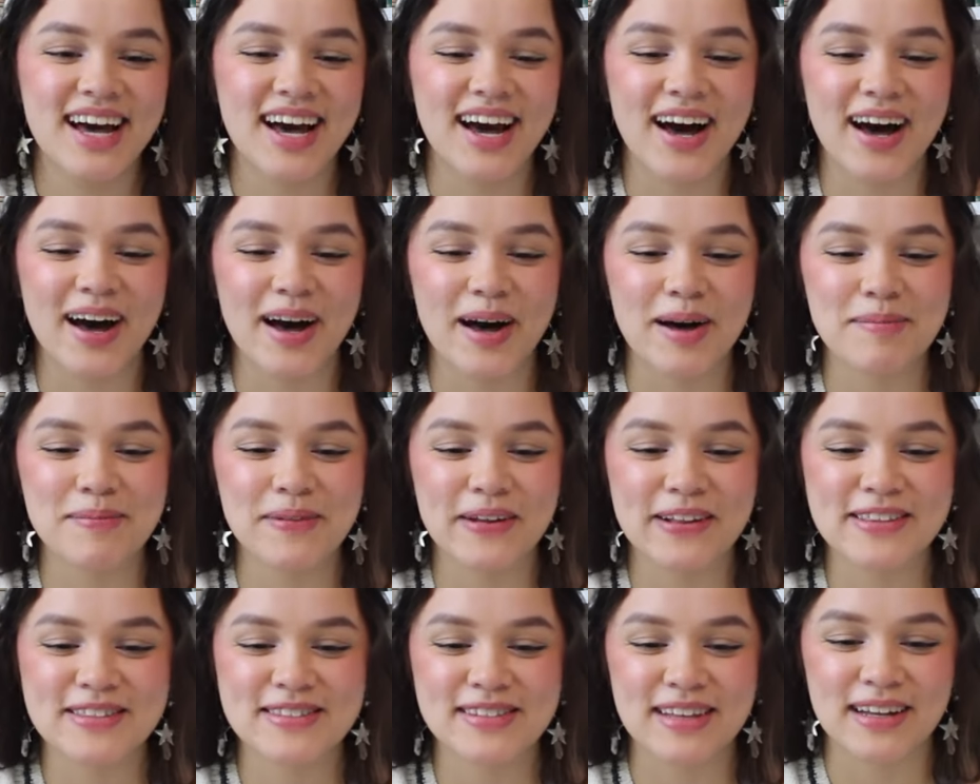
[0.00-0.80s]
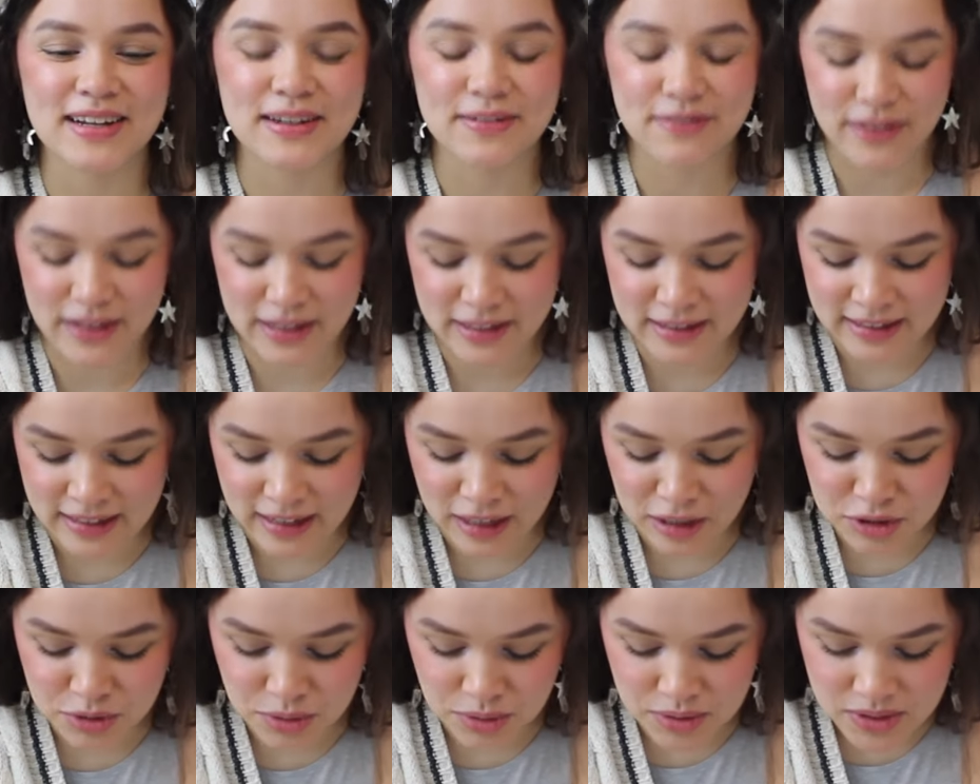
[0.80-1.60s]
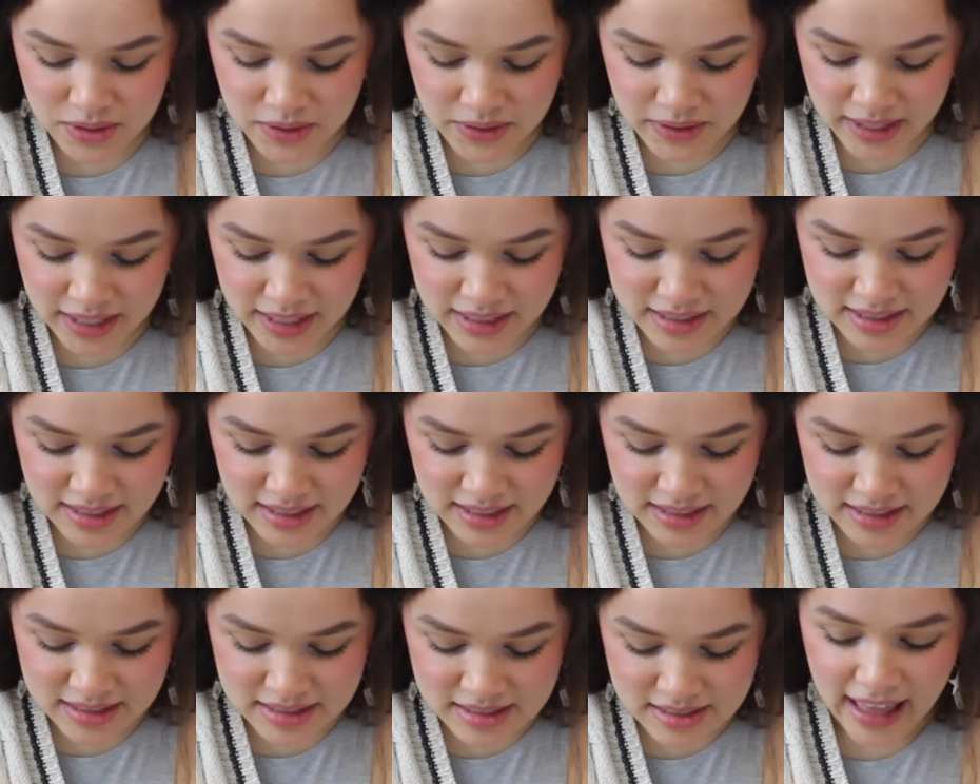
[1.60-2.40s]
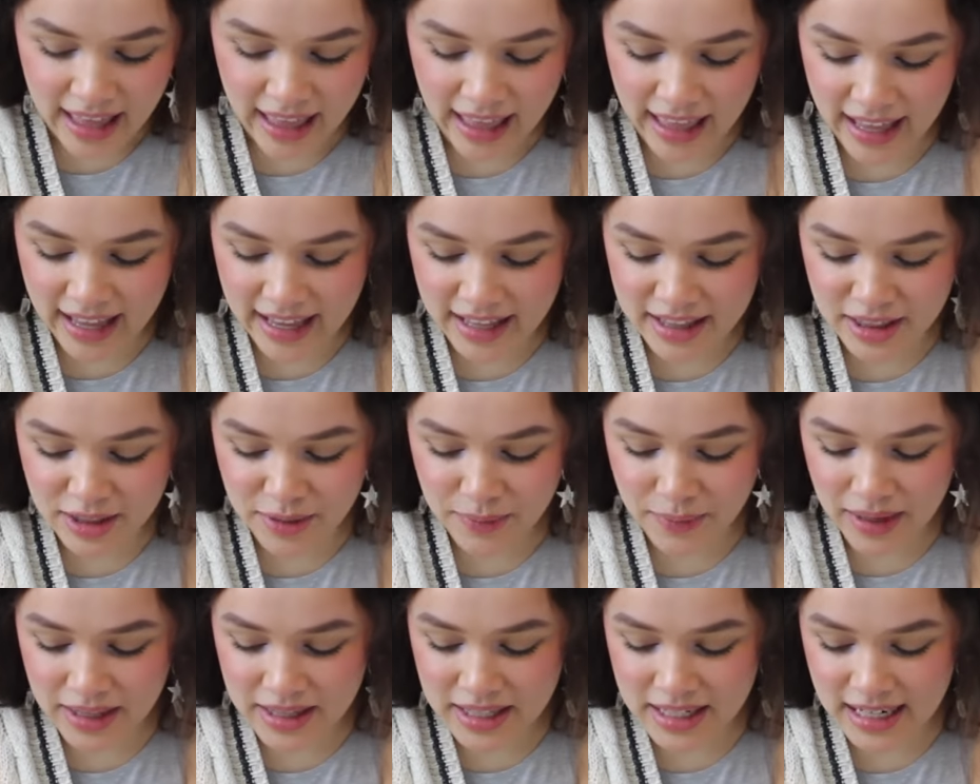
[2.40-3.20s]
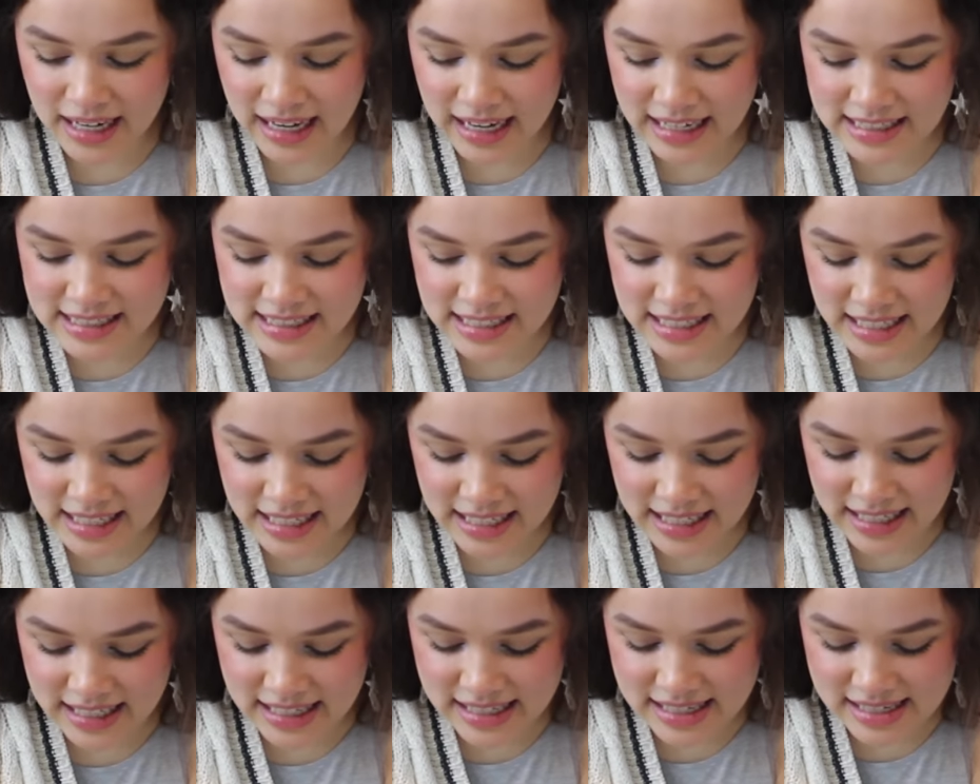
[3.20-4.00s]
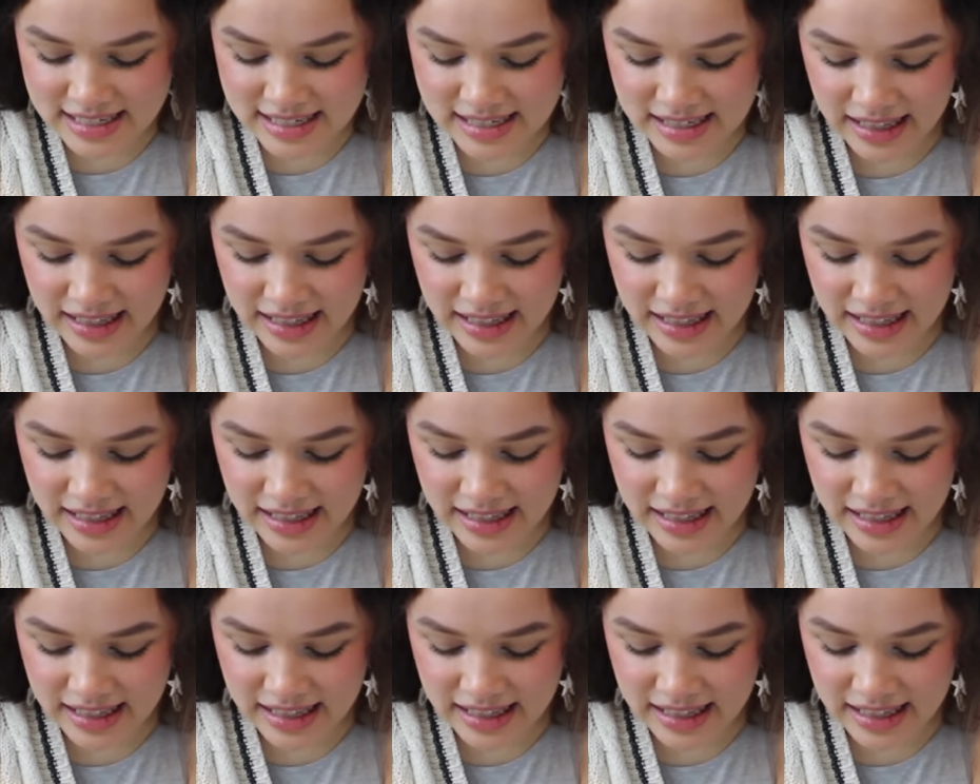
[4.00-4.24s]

Instead of like the actual zodiac signs. And the way that I did it is